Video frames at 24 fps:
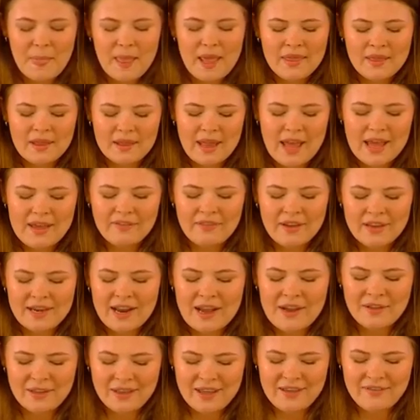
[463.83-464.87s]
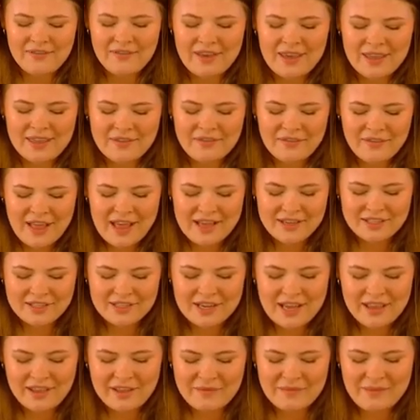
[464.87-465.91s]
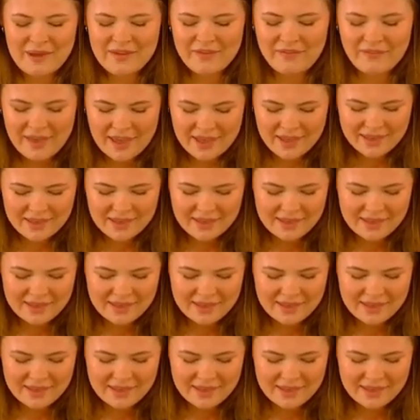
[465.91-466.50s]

In the life I now live in the flesh, I live by faith